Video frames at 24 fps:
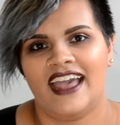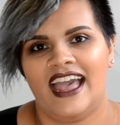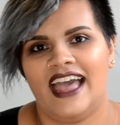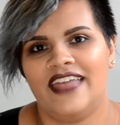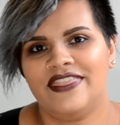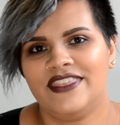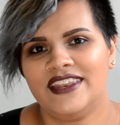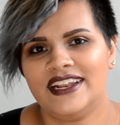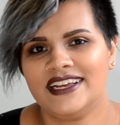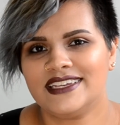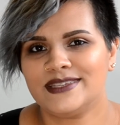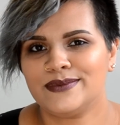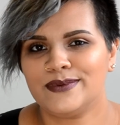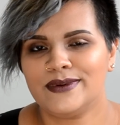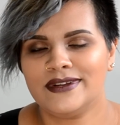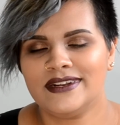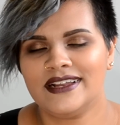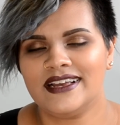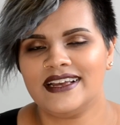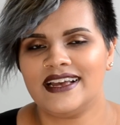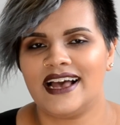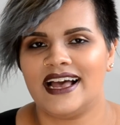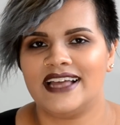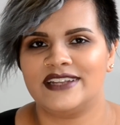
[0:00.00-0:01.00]
And the next one,
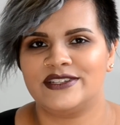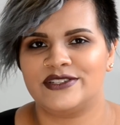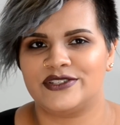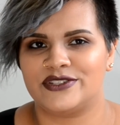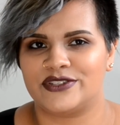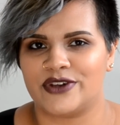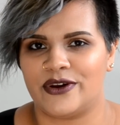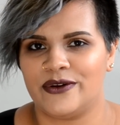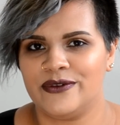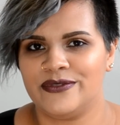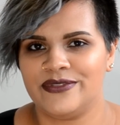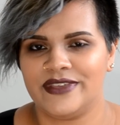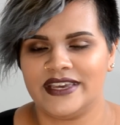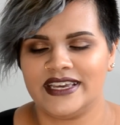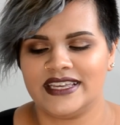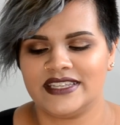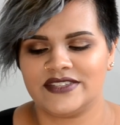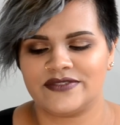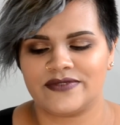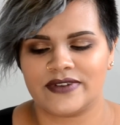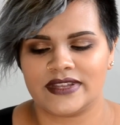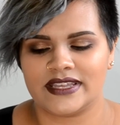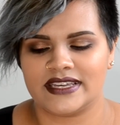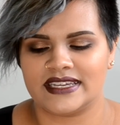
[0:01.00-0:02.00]
I don't think
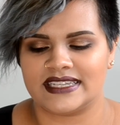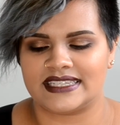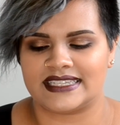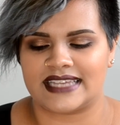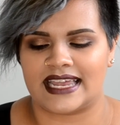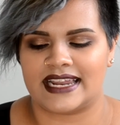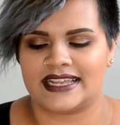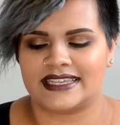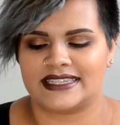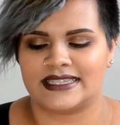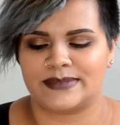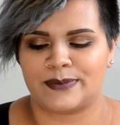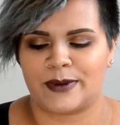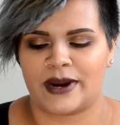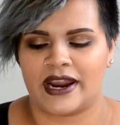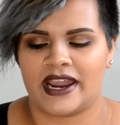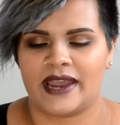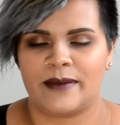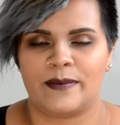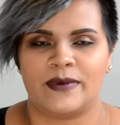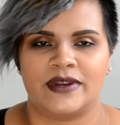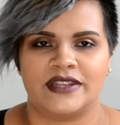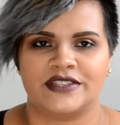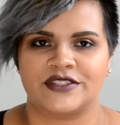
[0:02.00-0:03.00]
it's really a setting
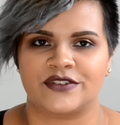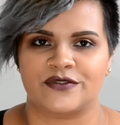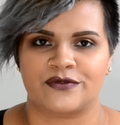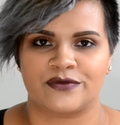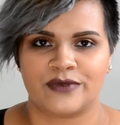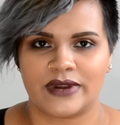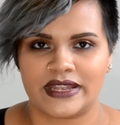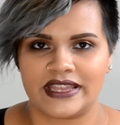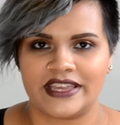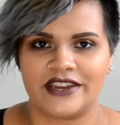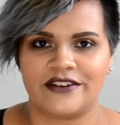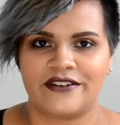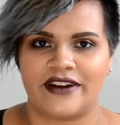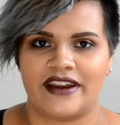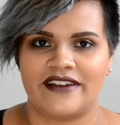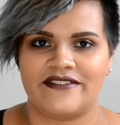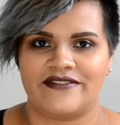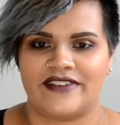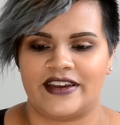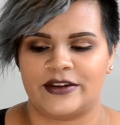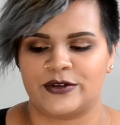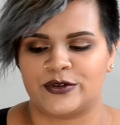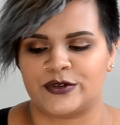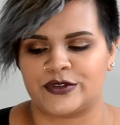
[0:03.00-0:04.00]
spray, but it's a really great
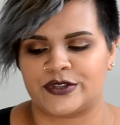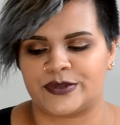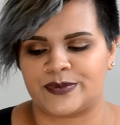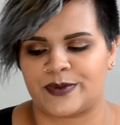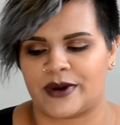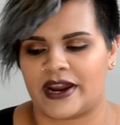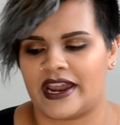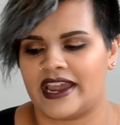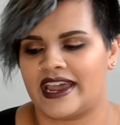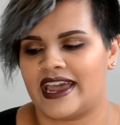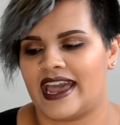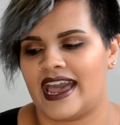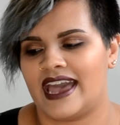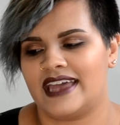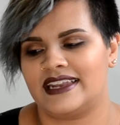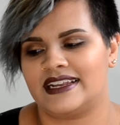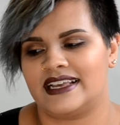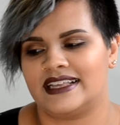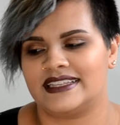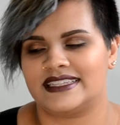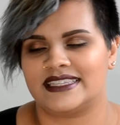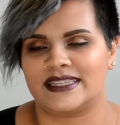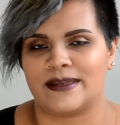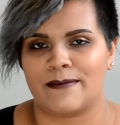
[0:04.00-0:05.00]
facial spray, and
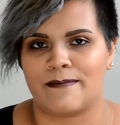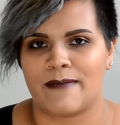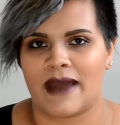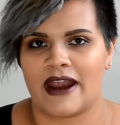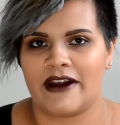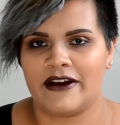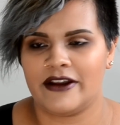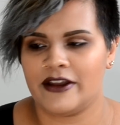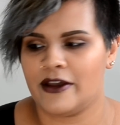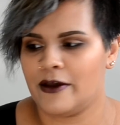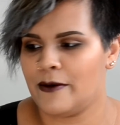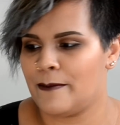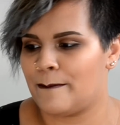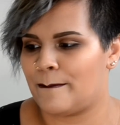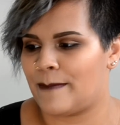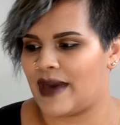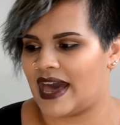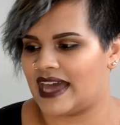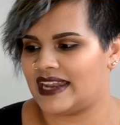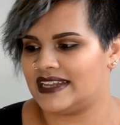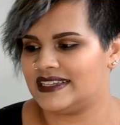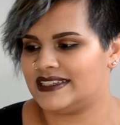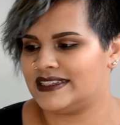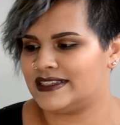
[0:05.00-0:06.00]
it's the Mario
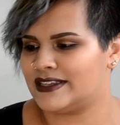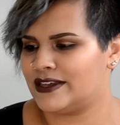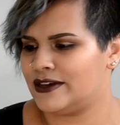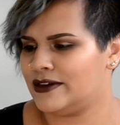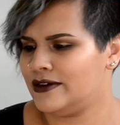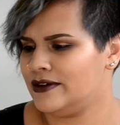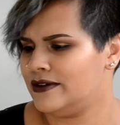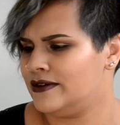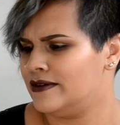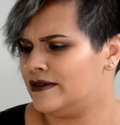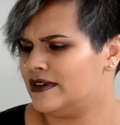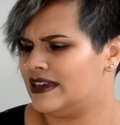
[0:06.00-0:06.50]
Badescu.